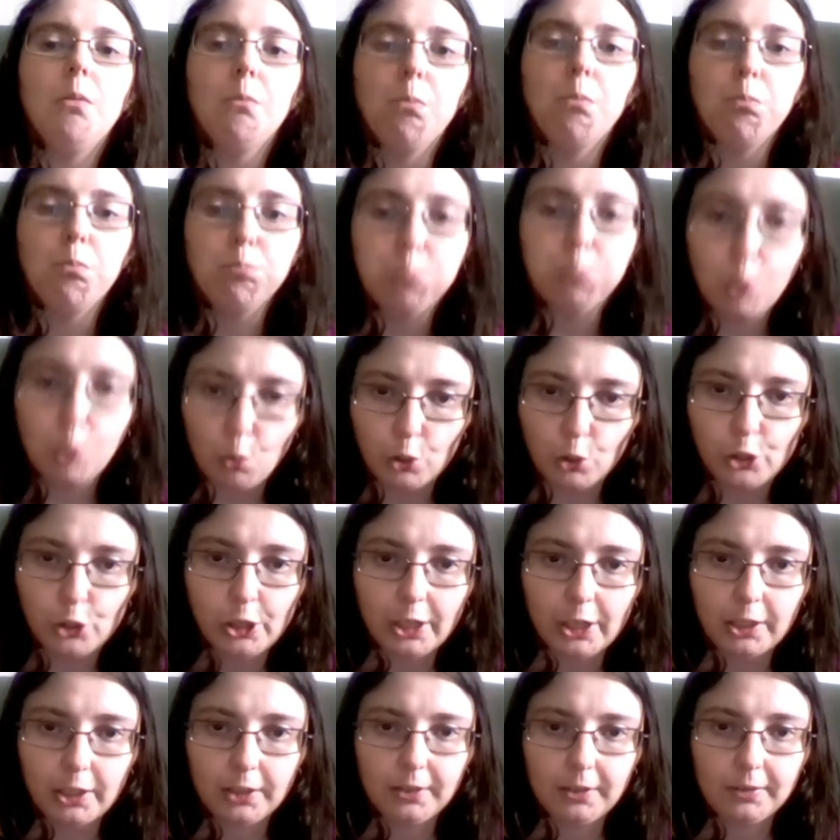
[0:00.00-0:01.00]

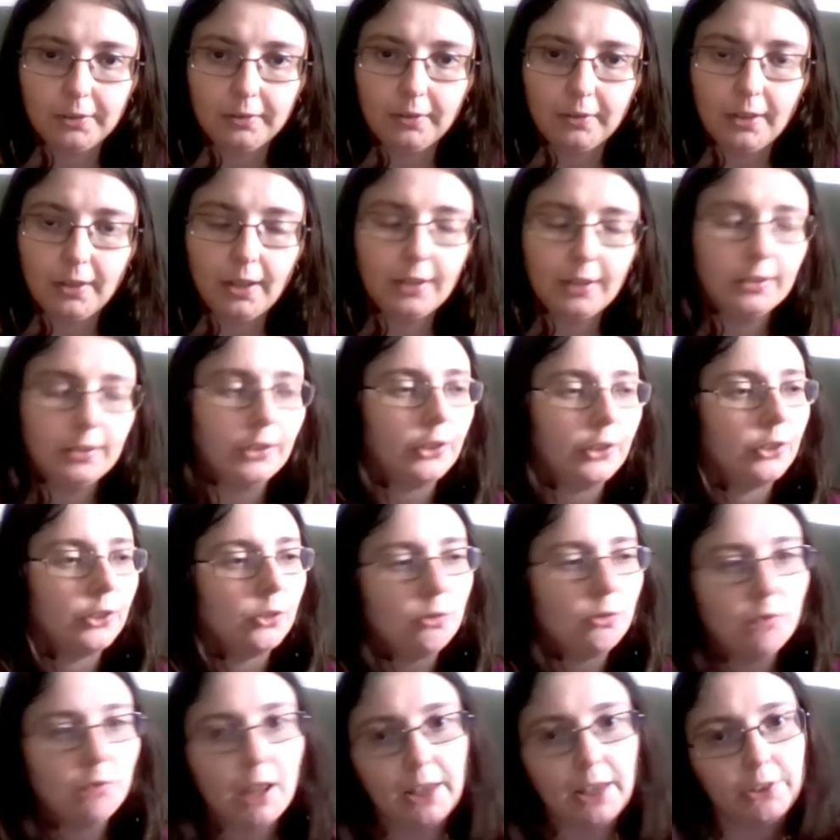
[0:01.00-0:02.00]
Bullshit. The
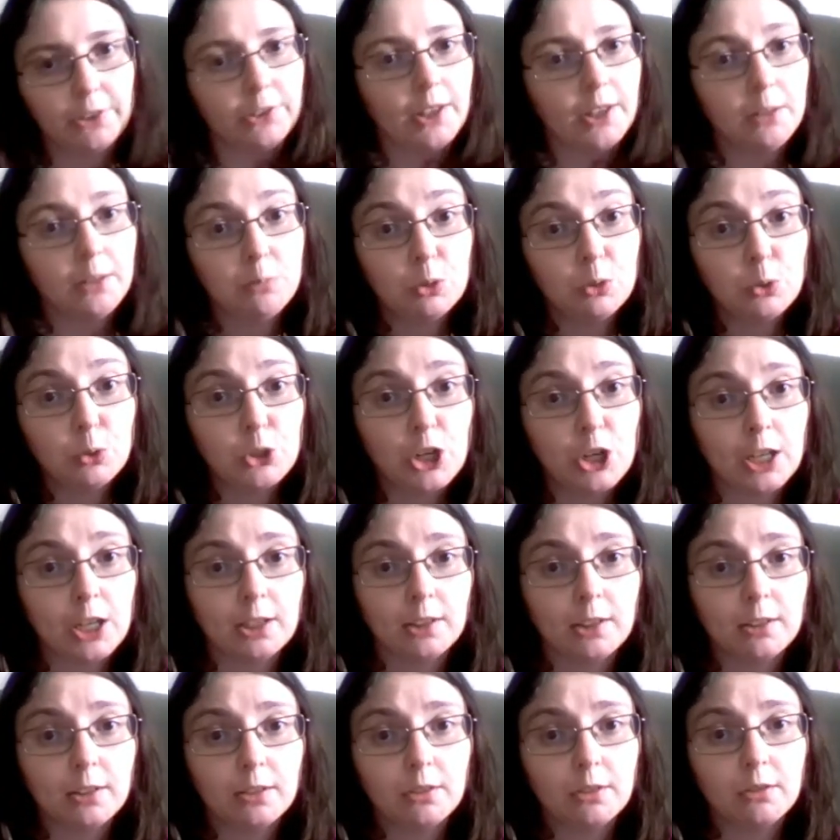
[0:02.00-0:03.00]
school has said bullshit.
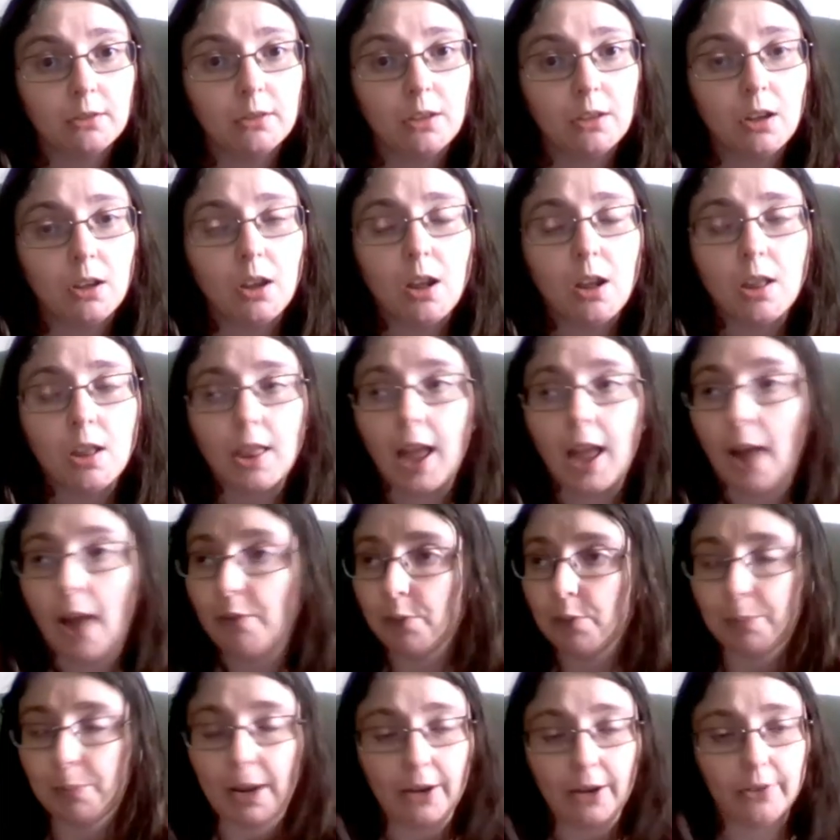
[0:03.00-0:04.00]
Other
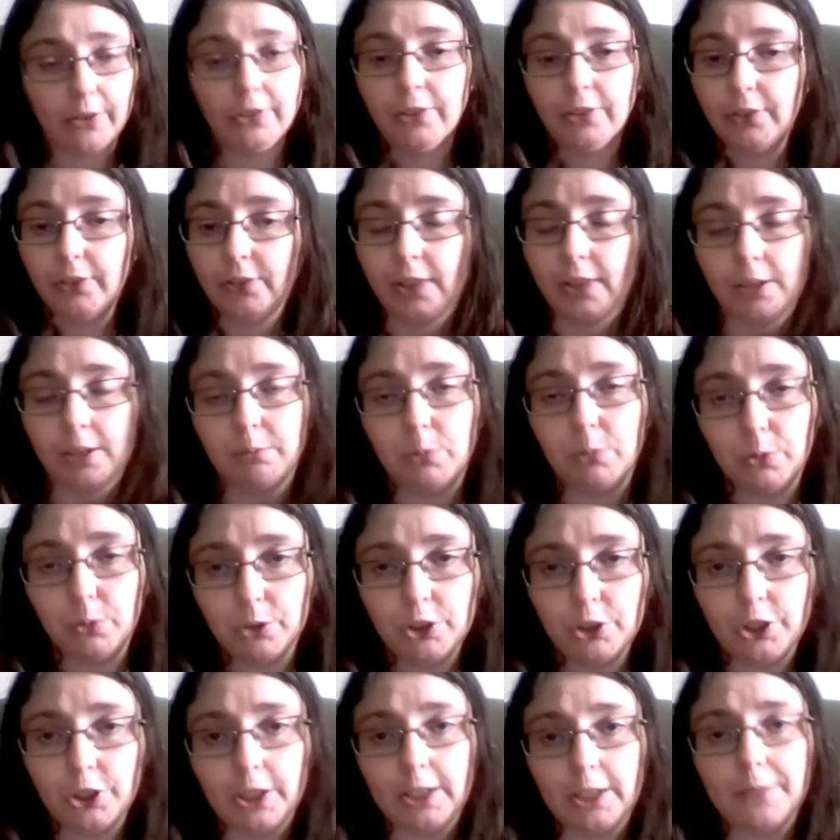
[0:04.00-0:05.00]
parents have said
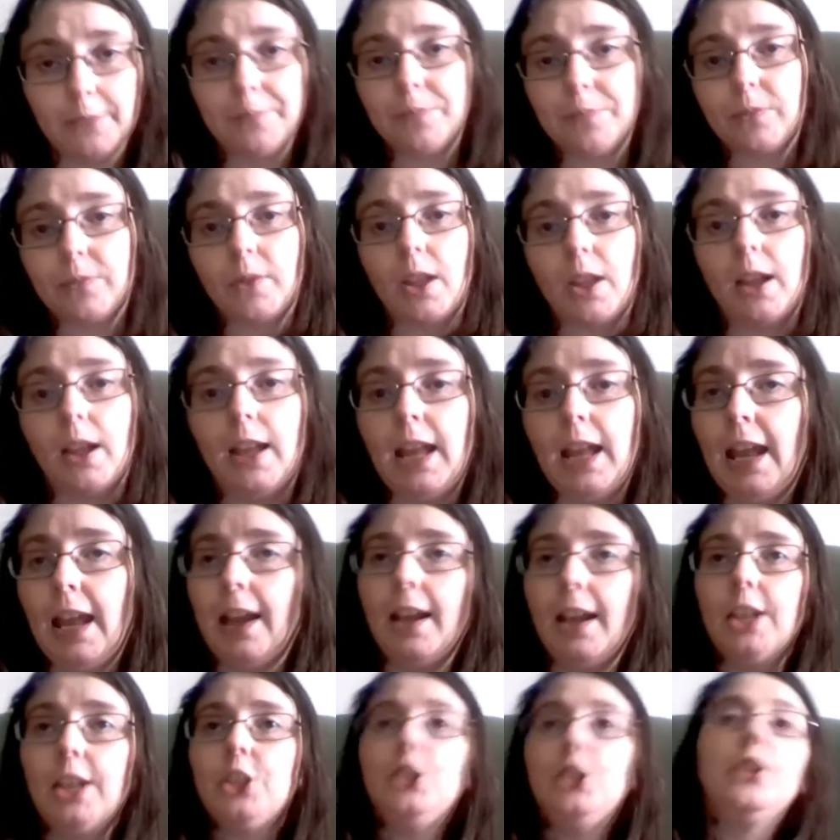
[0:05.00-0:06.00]
bullshit.
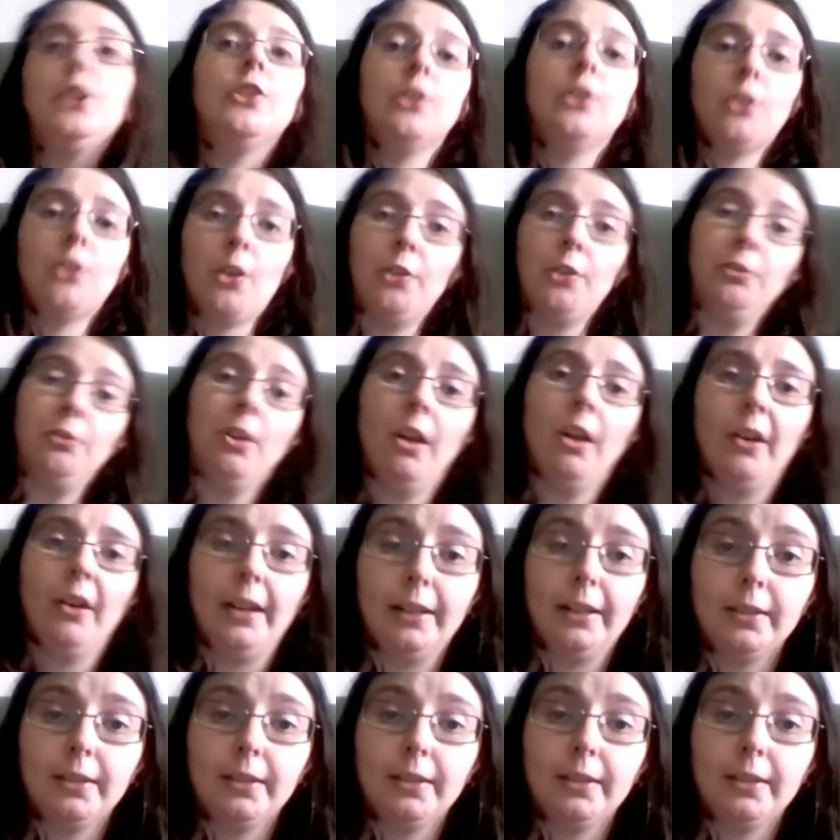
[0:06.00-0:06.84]
She's a known liar.